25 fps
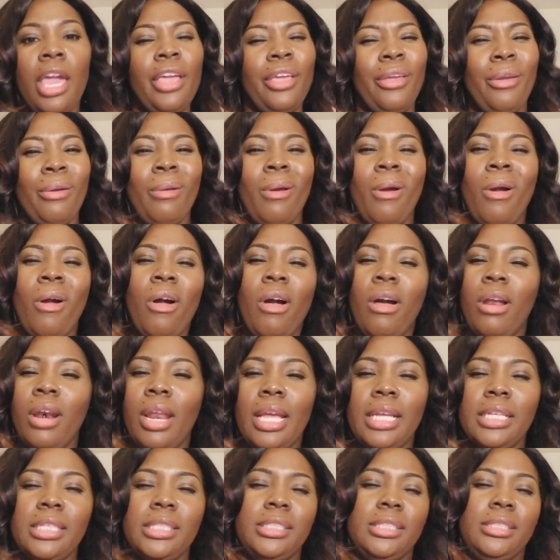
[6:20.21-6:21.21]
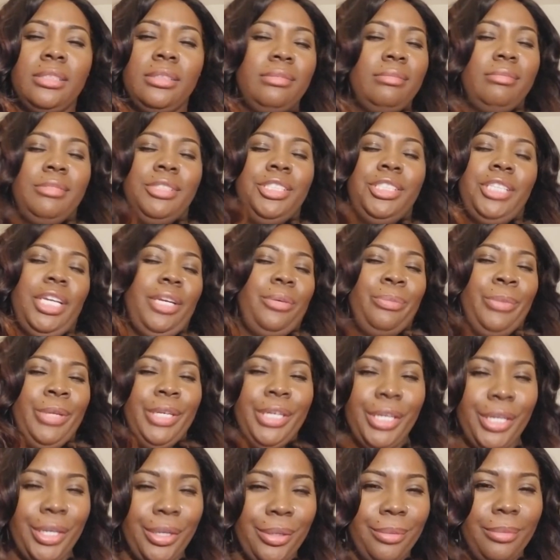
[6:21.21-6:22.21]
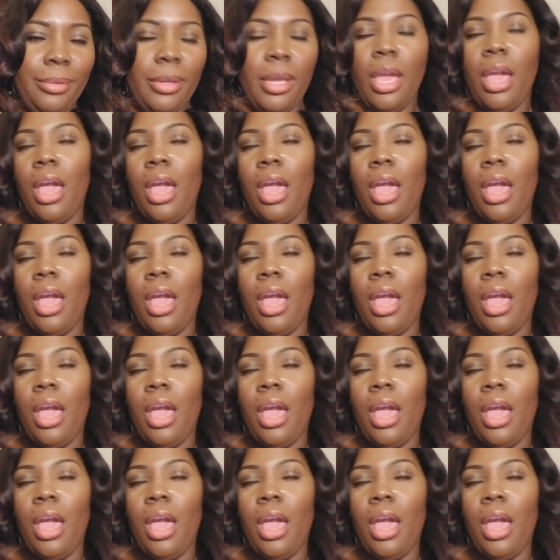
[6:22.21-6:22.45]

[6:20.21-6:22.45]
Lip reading: You know, all that shit we do.